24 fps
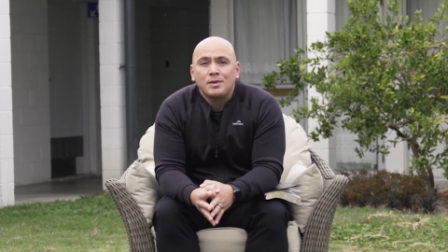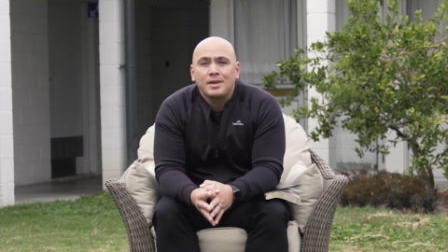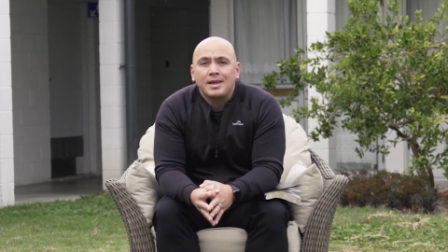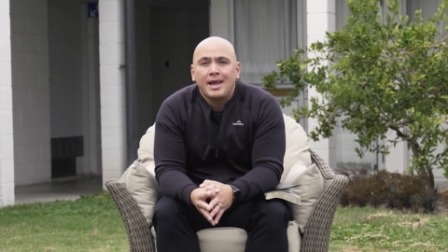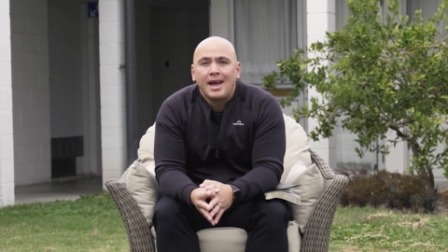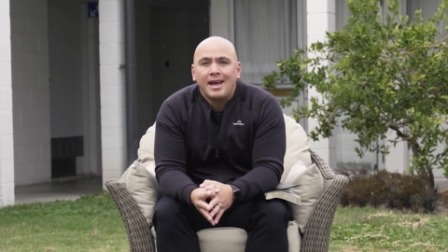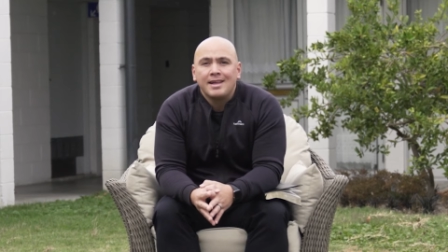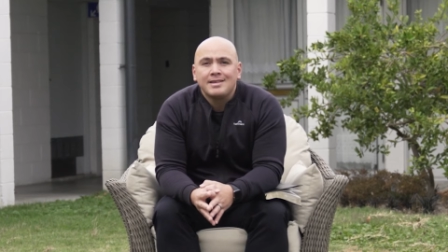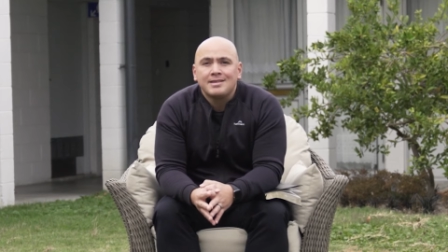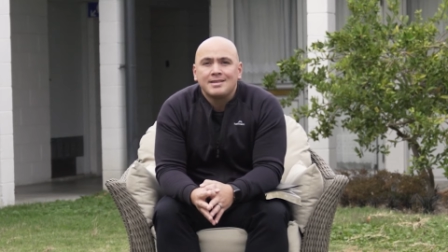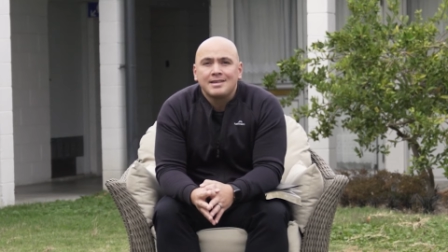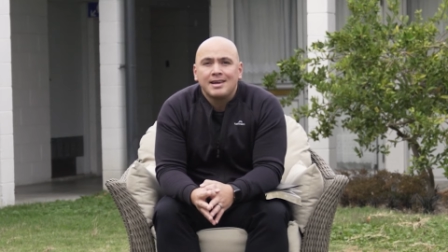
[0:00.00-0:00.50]
with
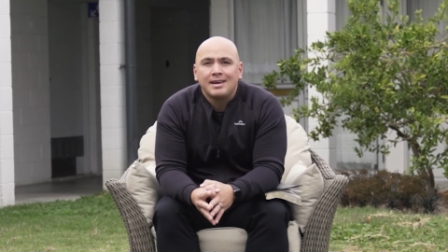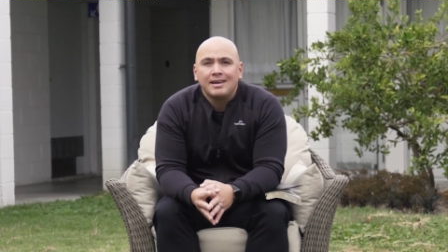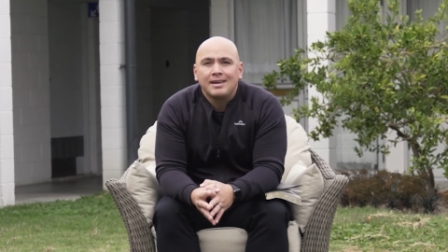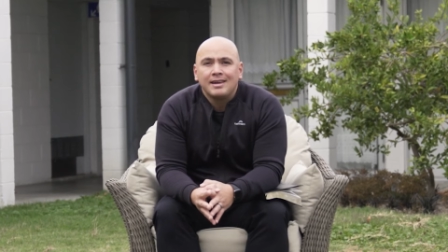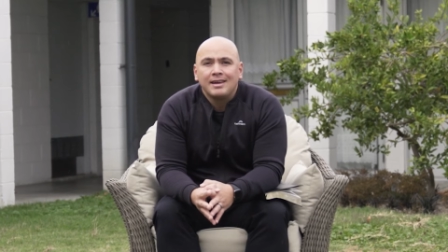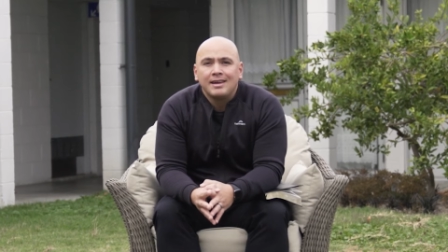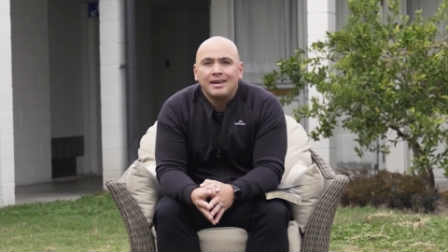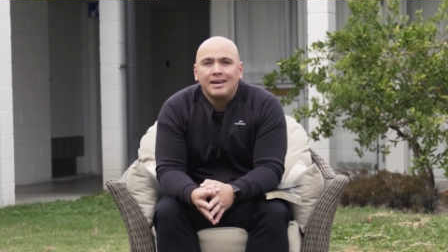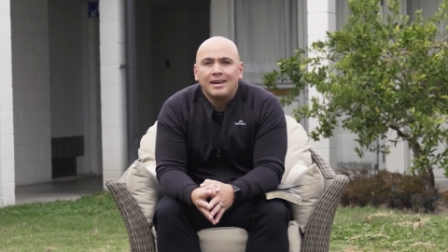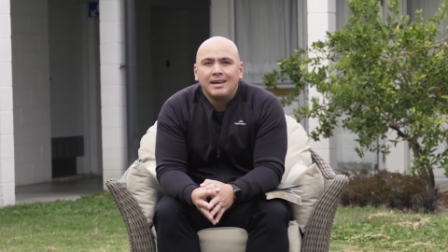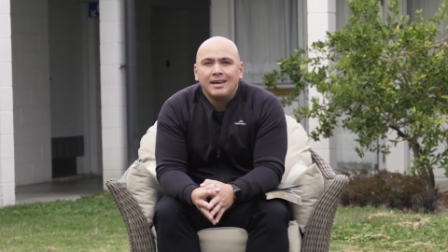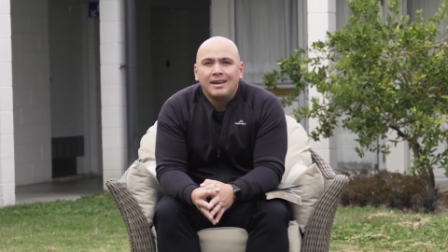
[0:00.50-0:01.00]
cancer.
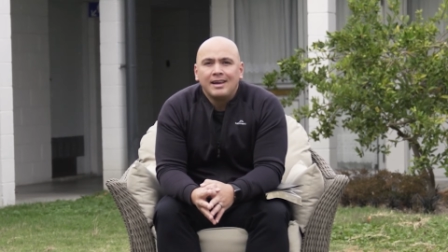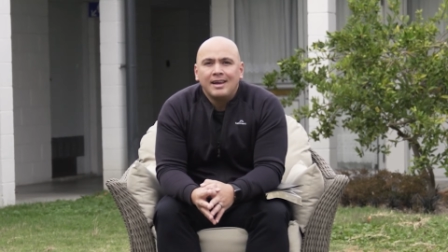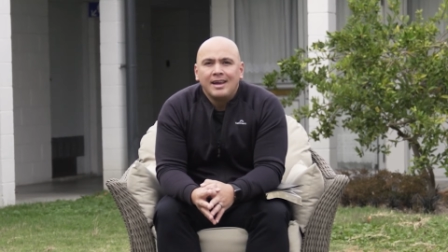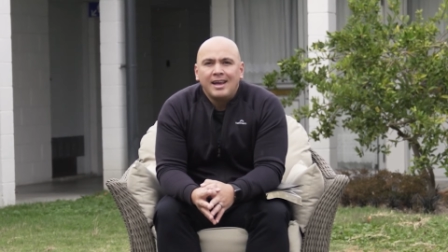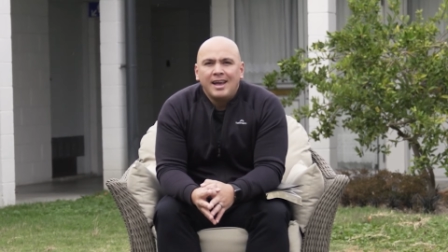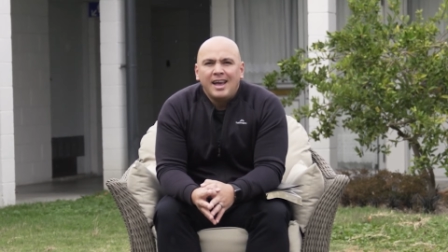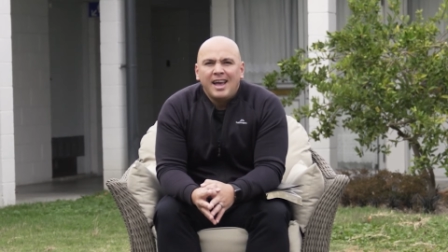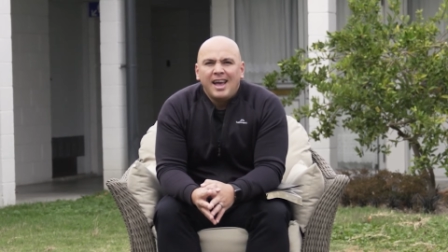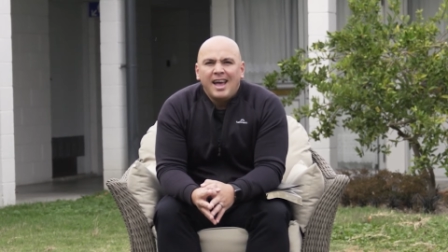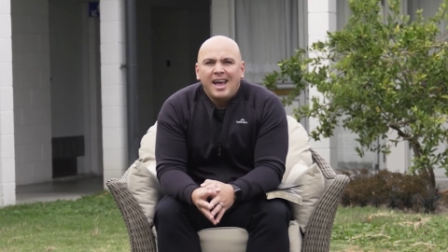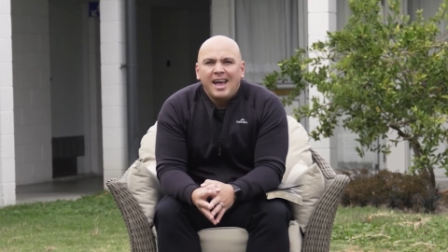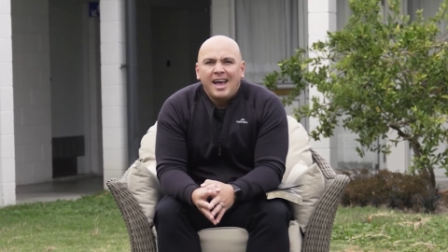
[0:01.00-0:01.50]

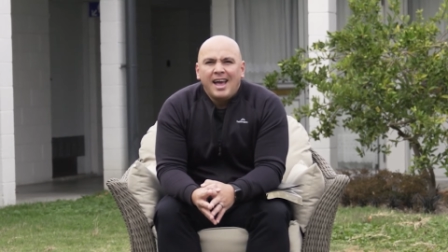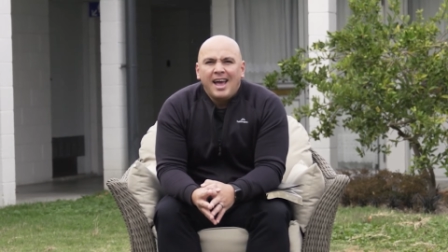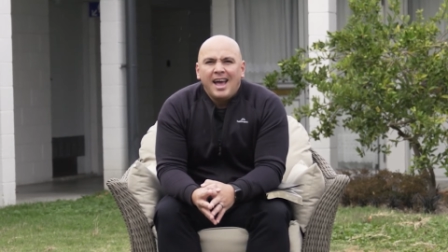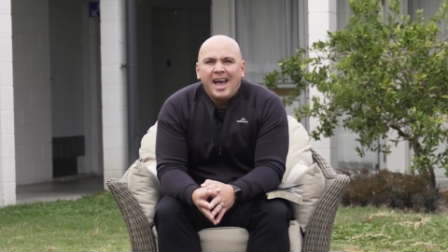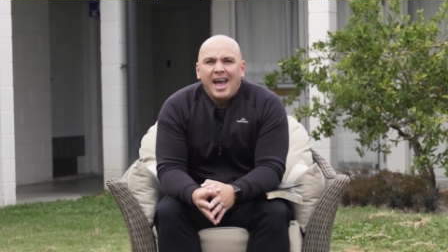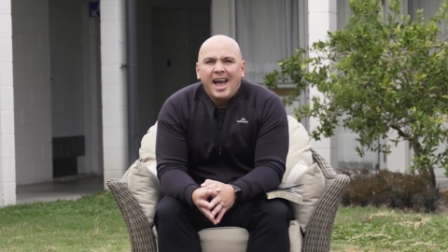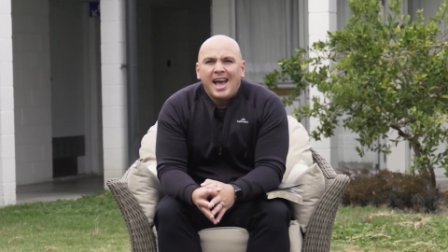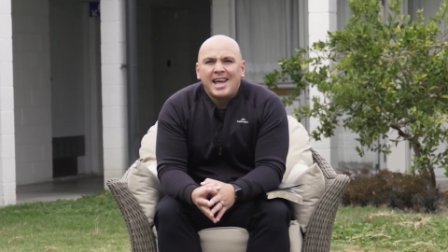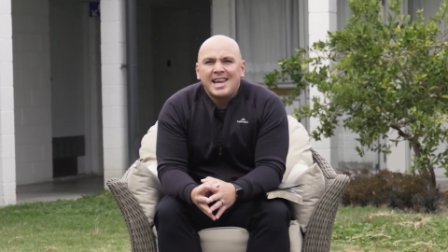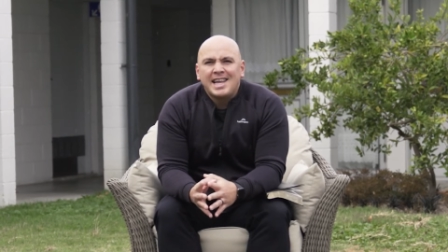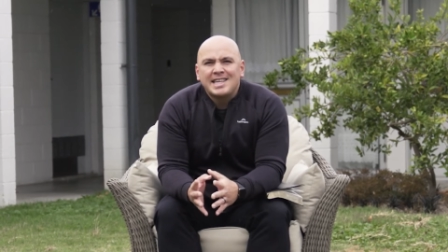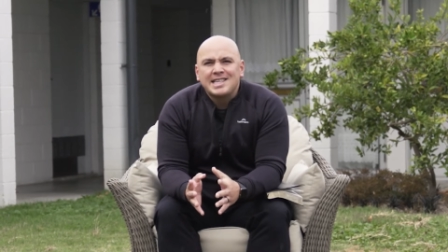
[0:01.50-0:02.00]

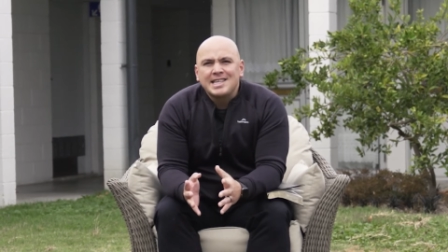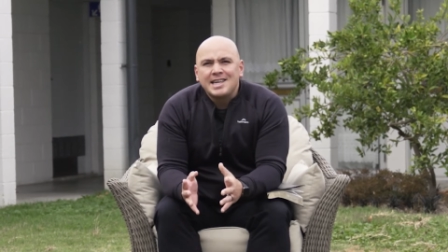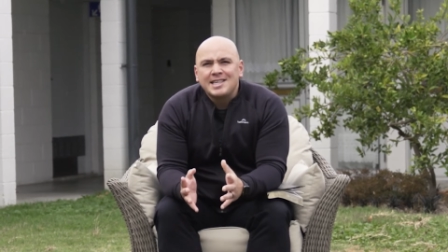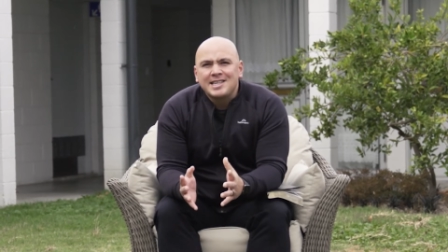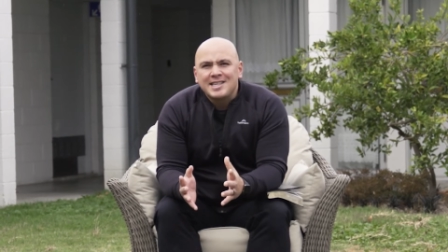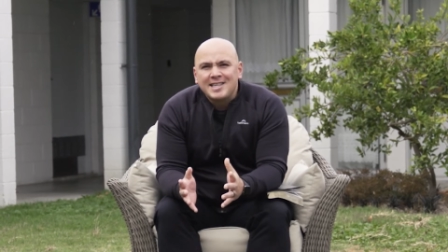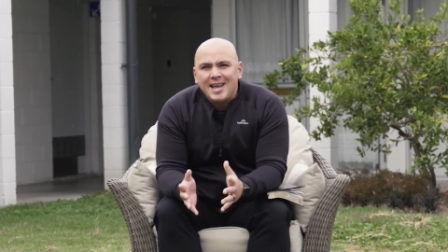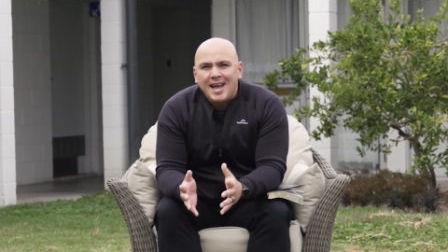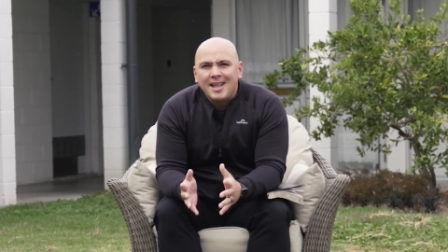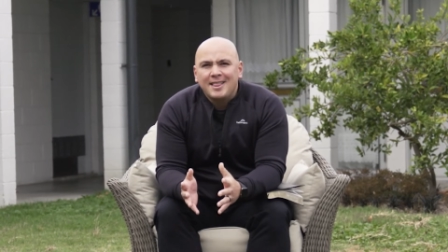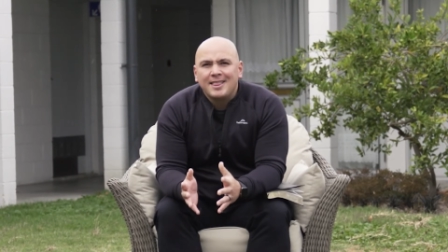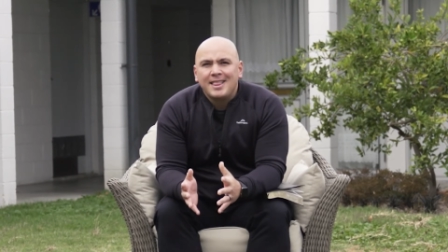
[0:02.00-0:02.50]
And as I
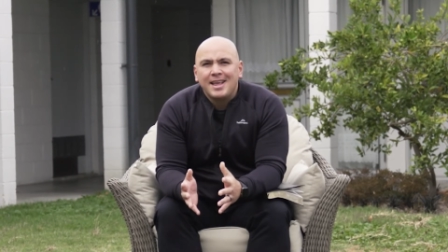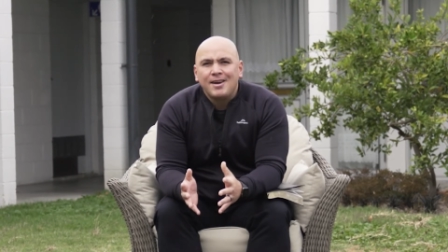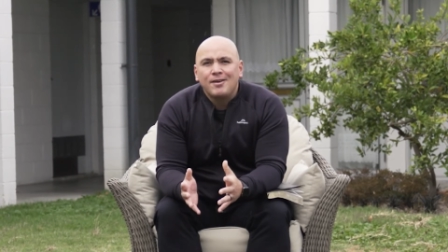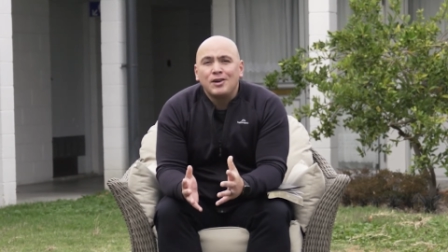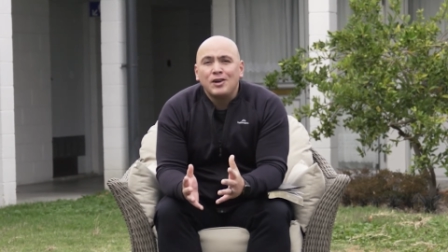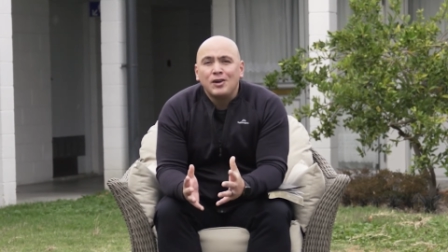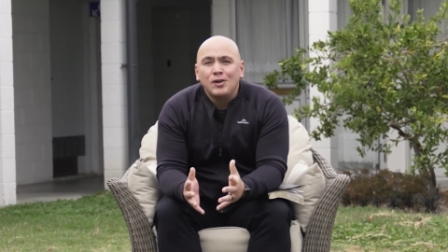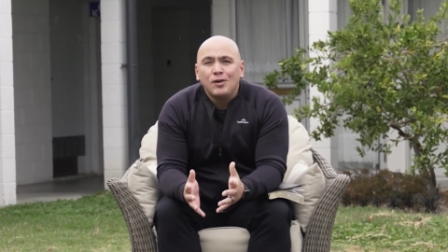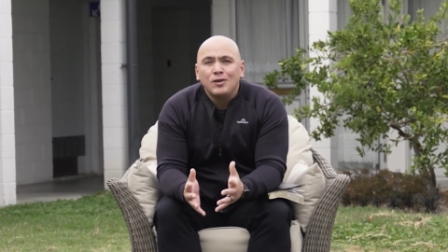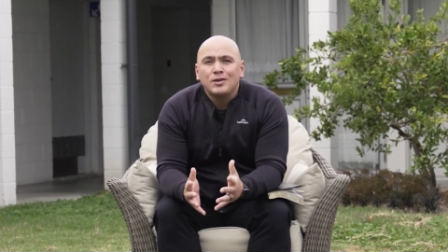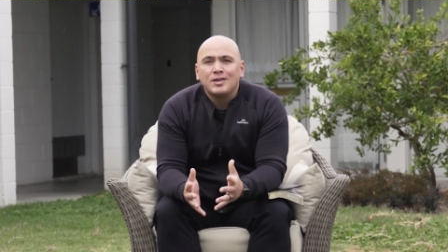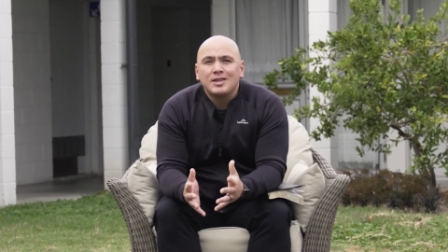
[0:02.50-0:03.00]
sat there
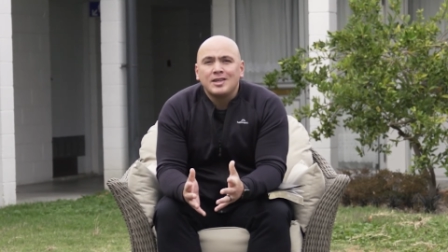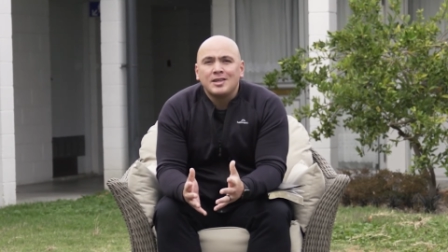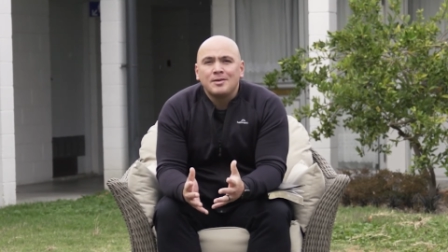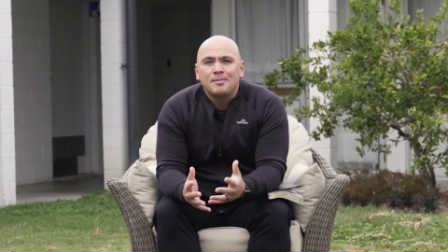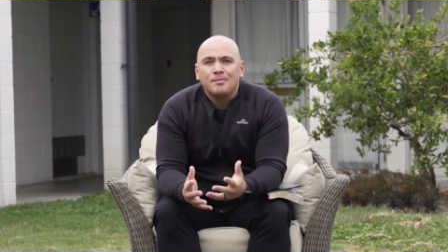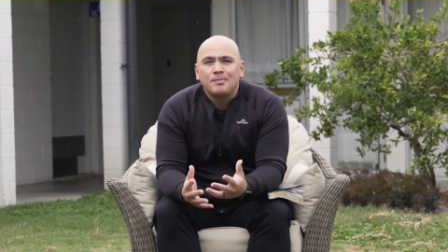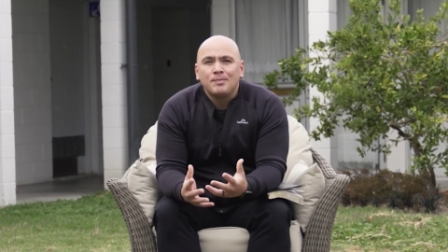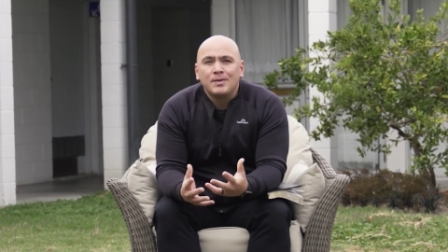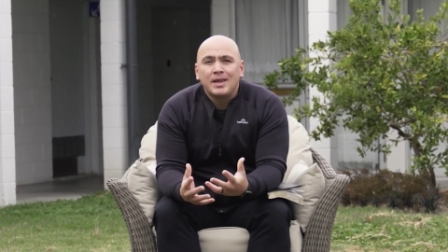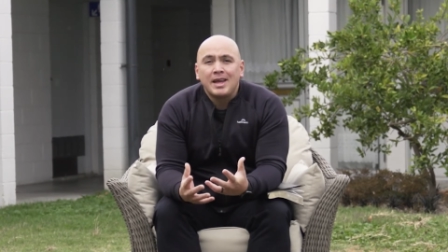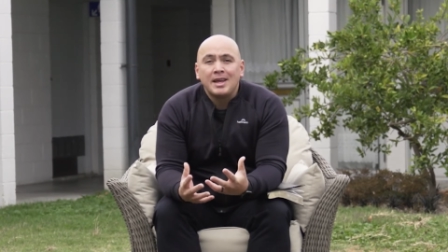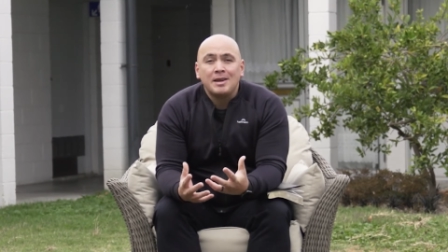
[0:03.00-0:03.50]
and looked at him